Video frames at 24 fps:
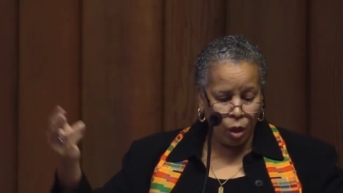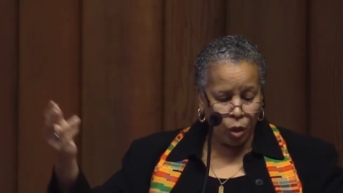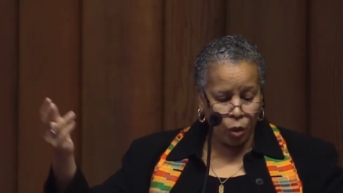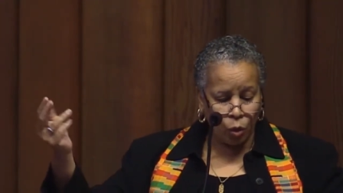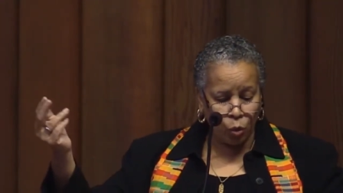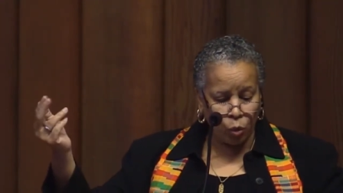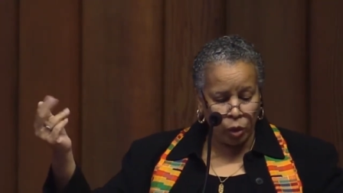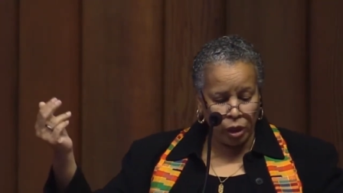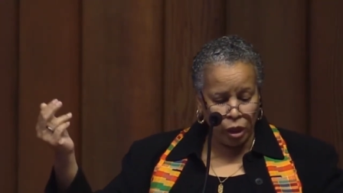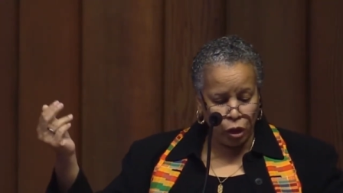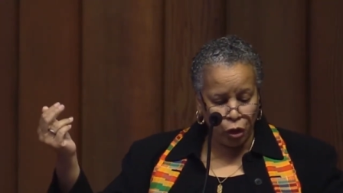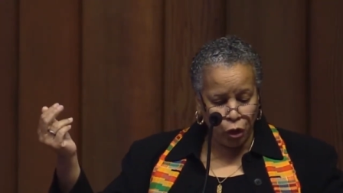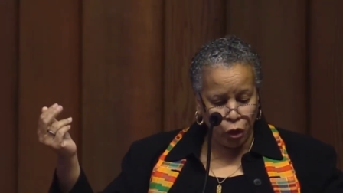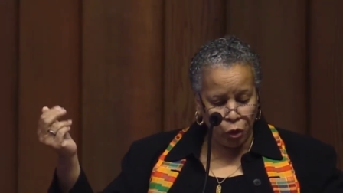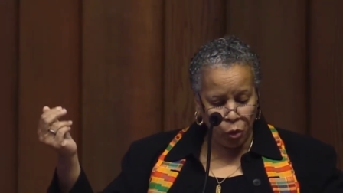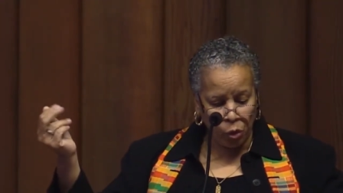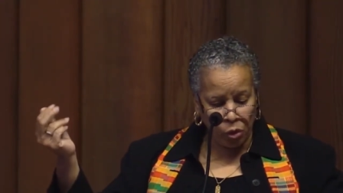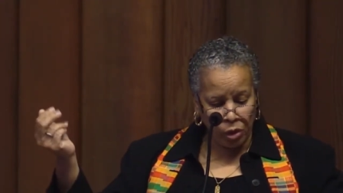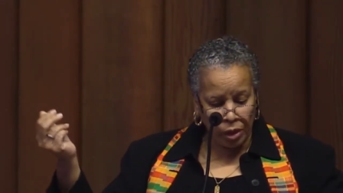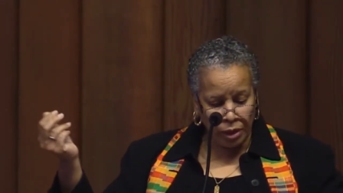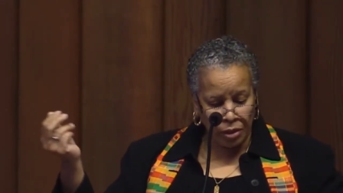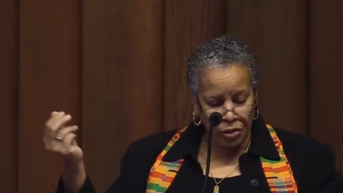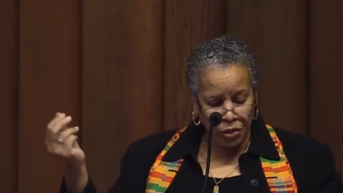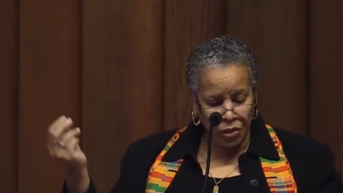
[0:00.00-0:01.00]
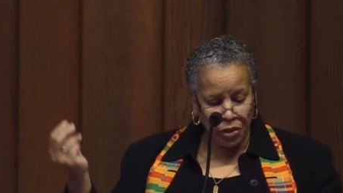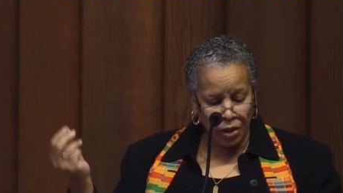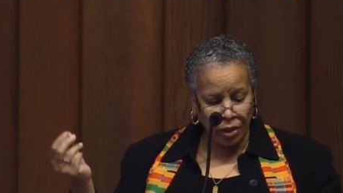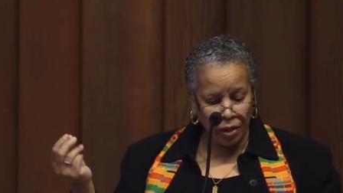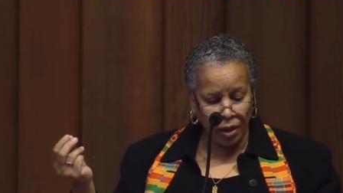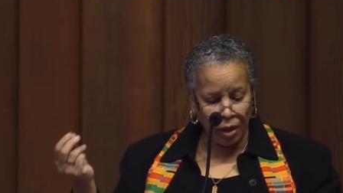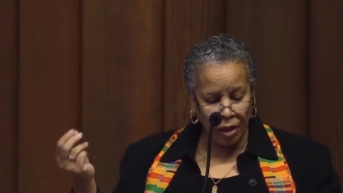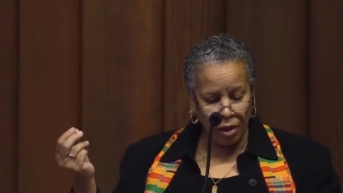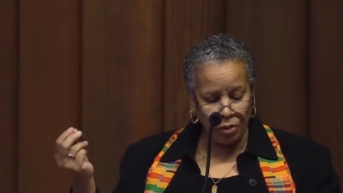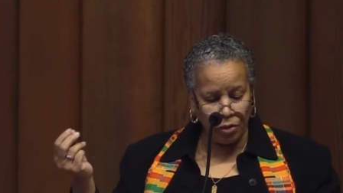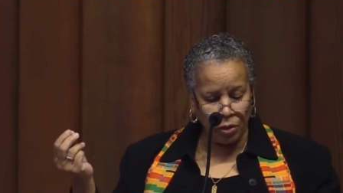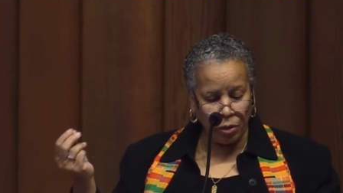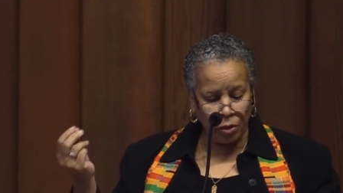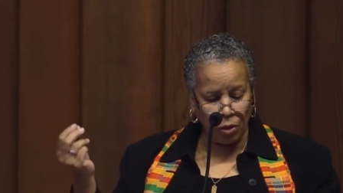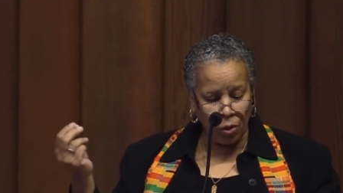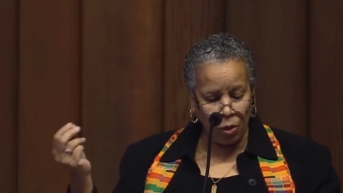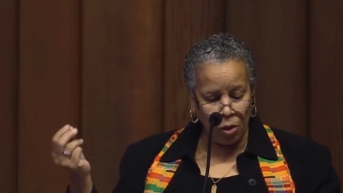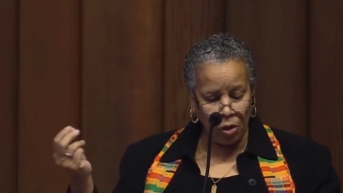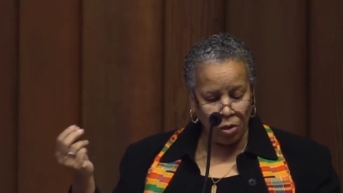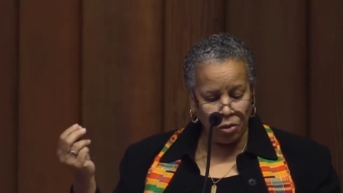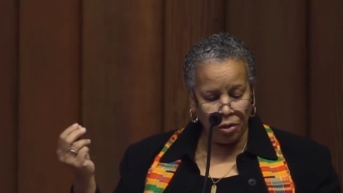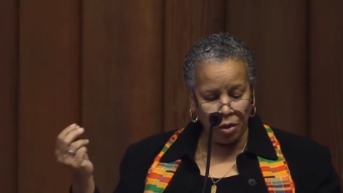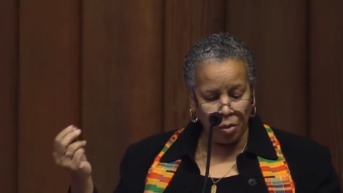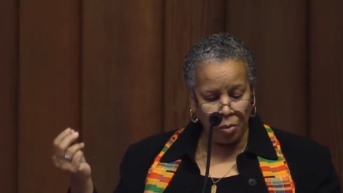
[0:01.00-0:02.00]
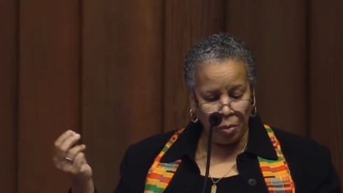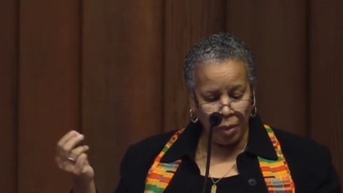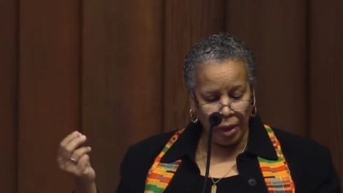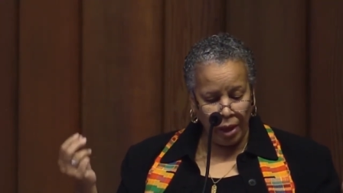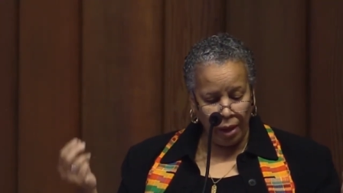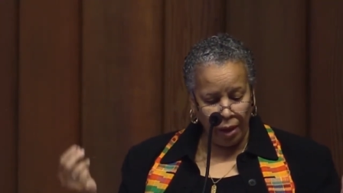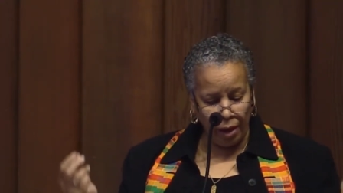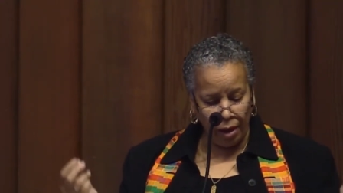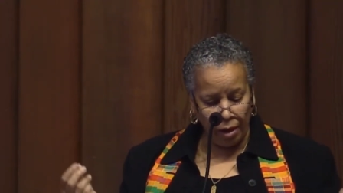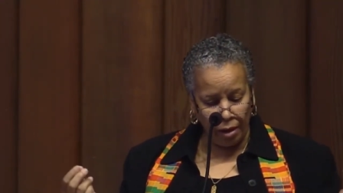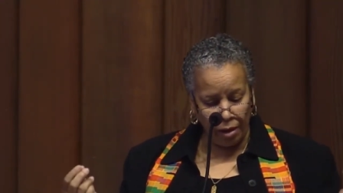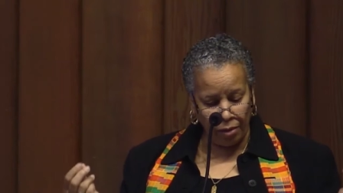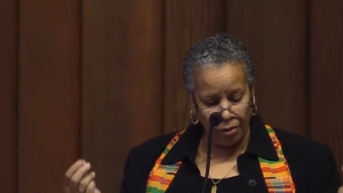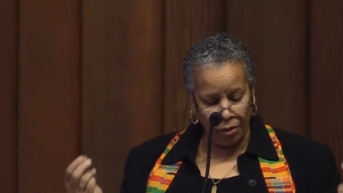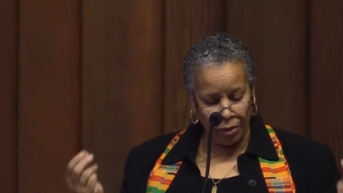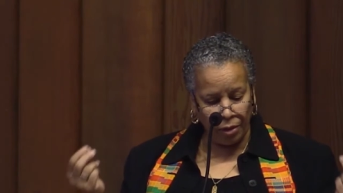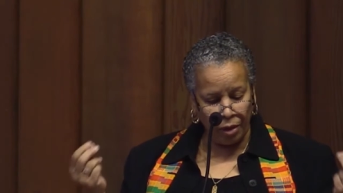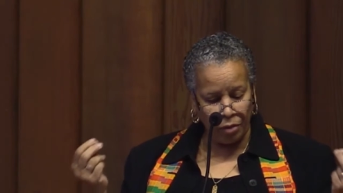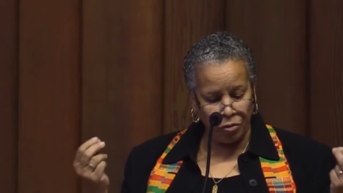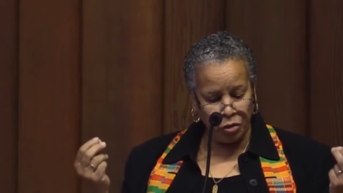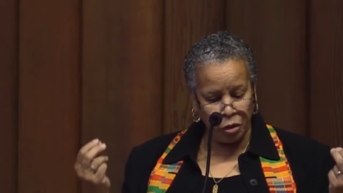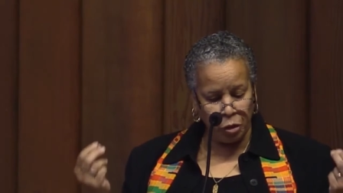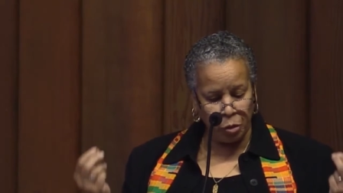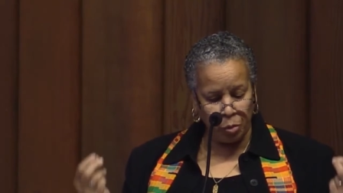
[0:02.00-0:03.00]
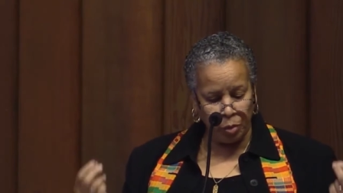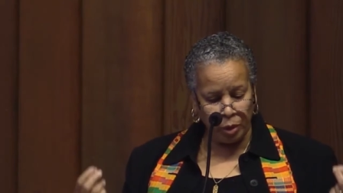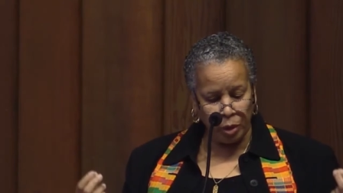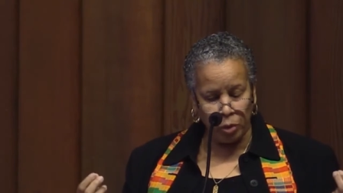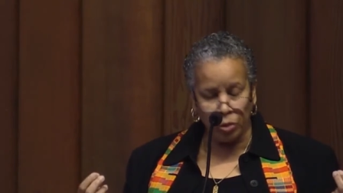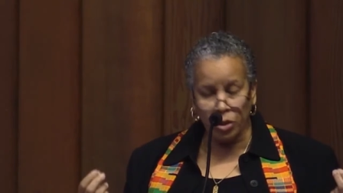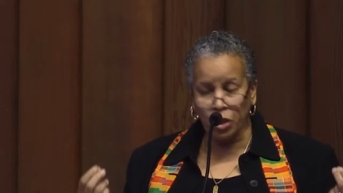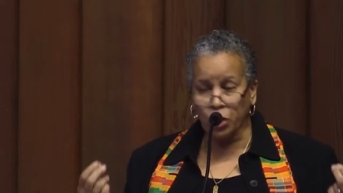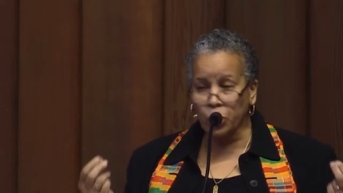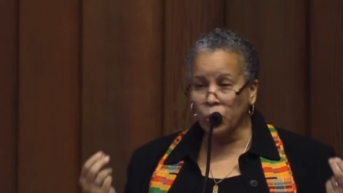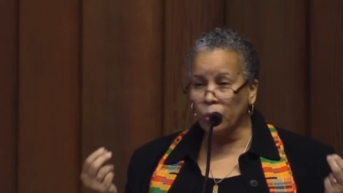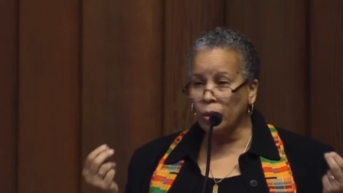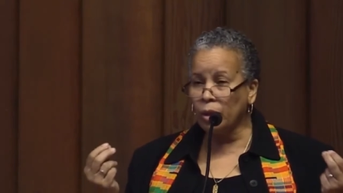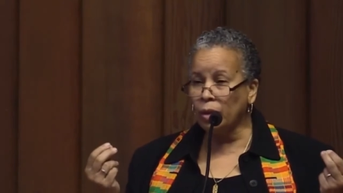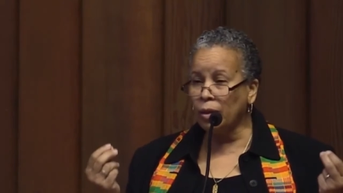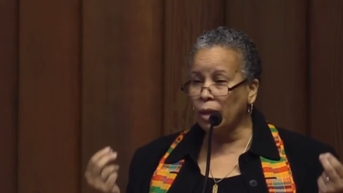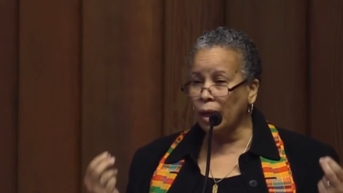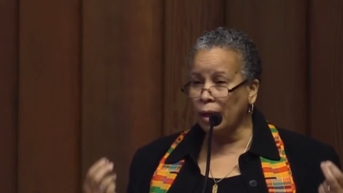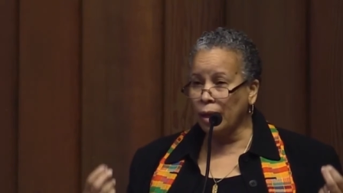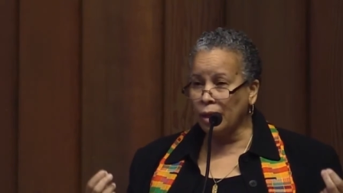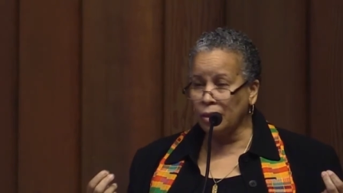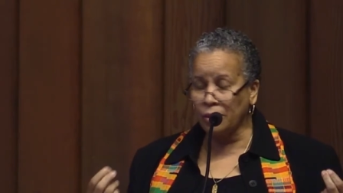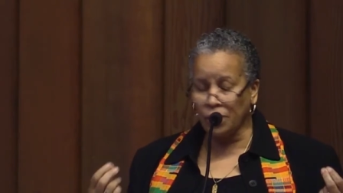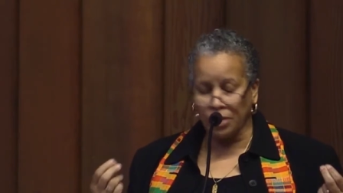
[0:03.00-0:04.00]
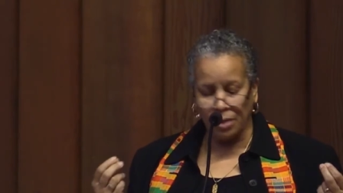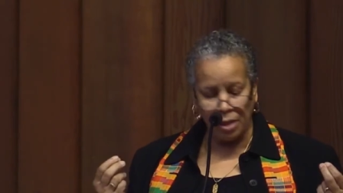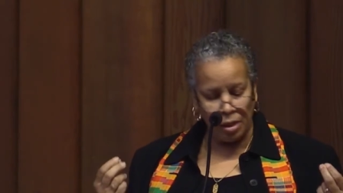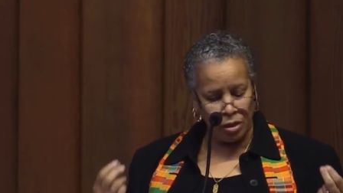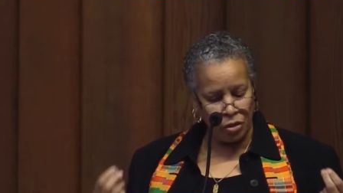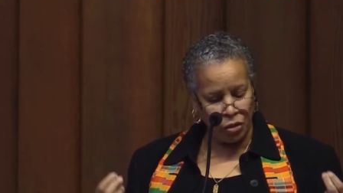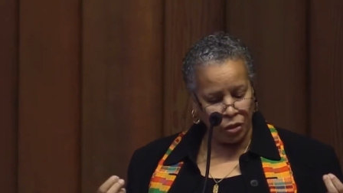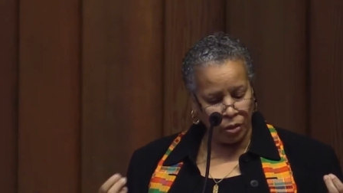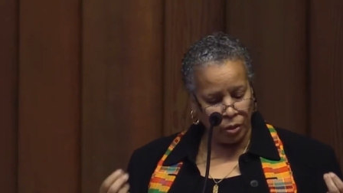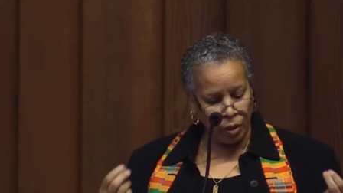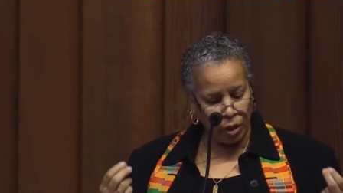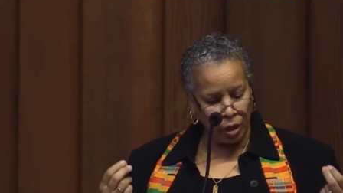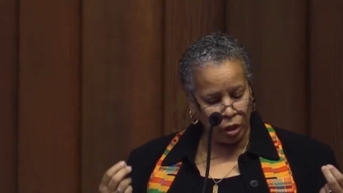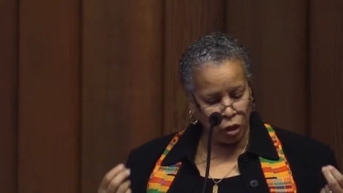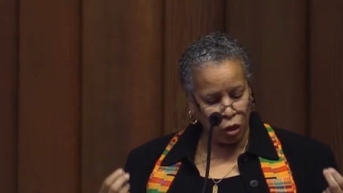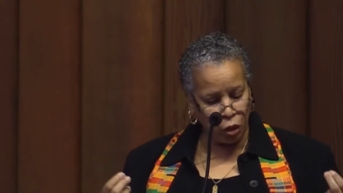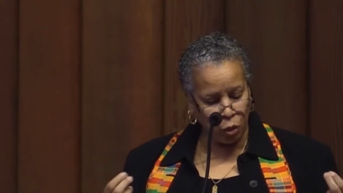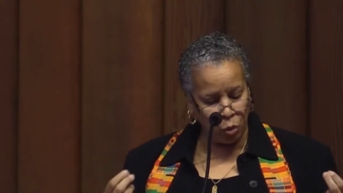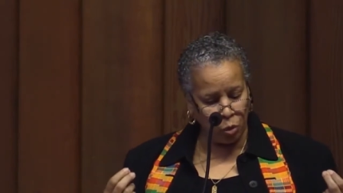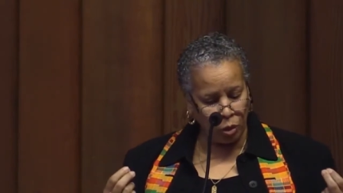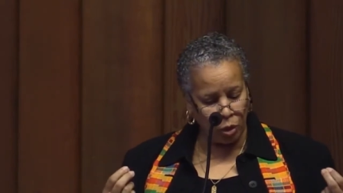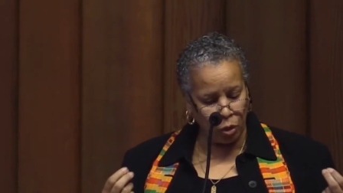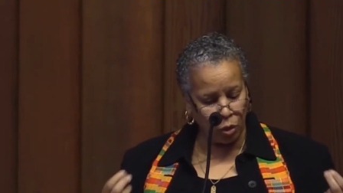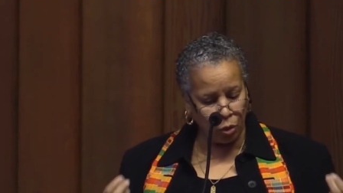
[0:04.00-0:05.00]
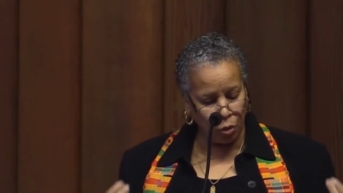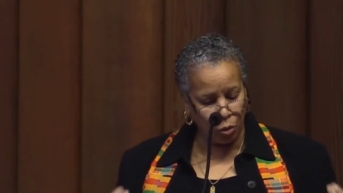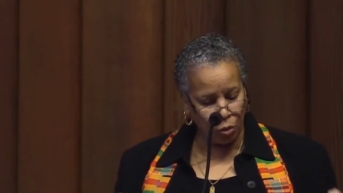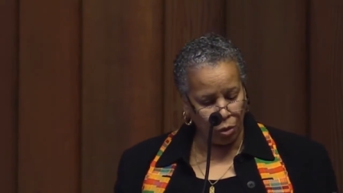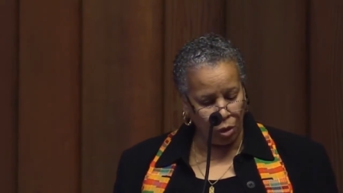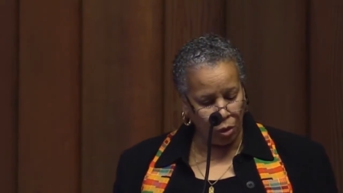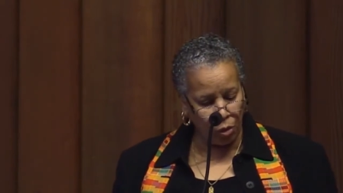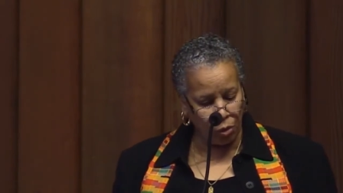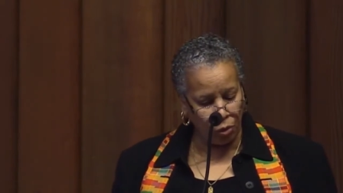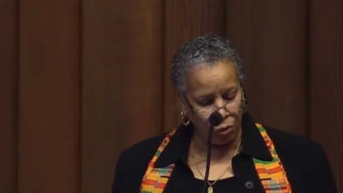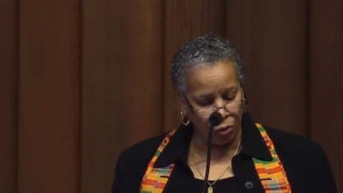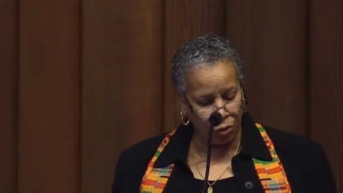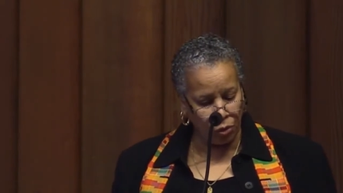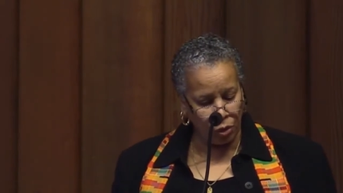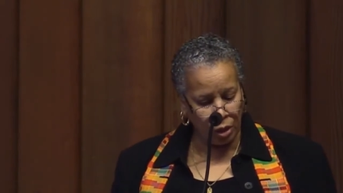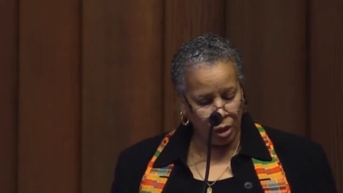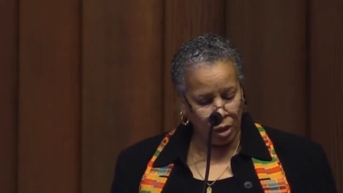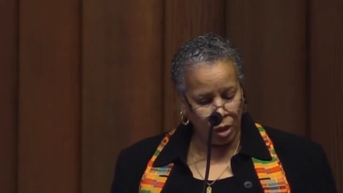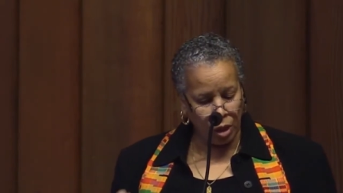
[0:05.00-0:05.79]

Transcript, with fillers: we join together on the path of spiritual and intellectual growth